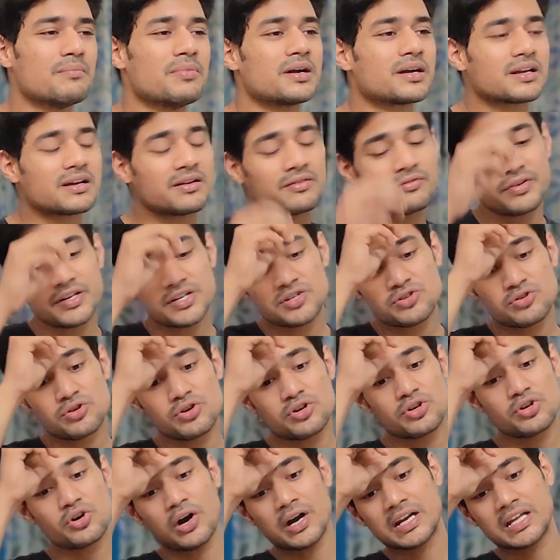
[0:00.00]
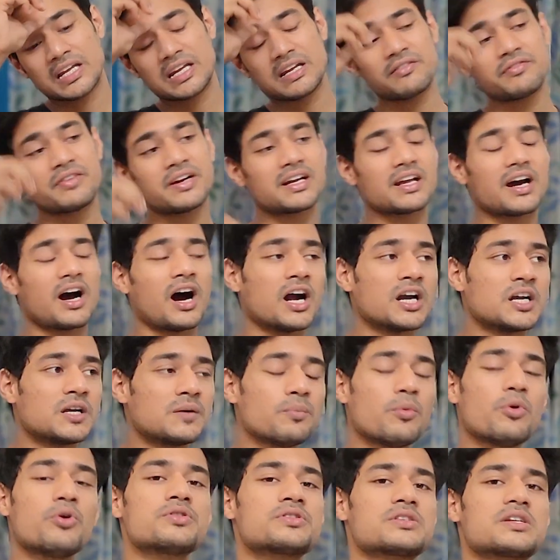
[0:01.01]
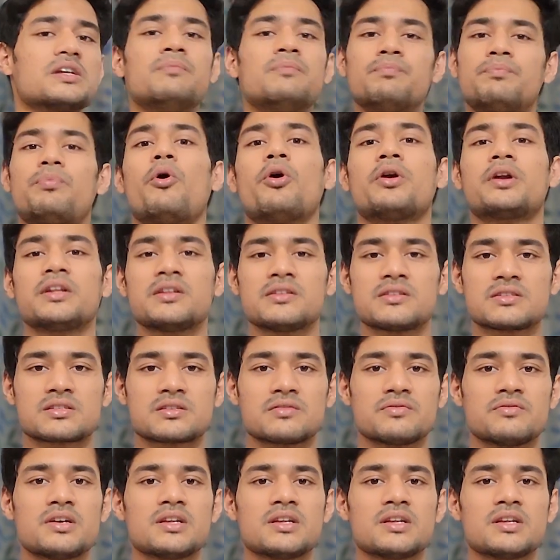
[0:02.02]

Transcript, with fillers: but we should not give it utmost importance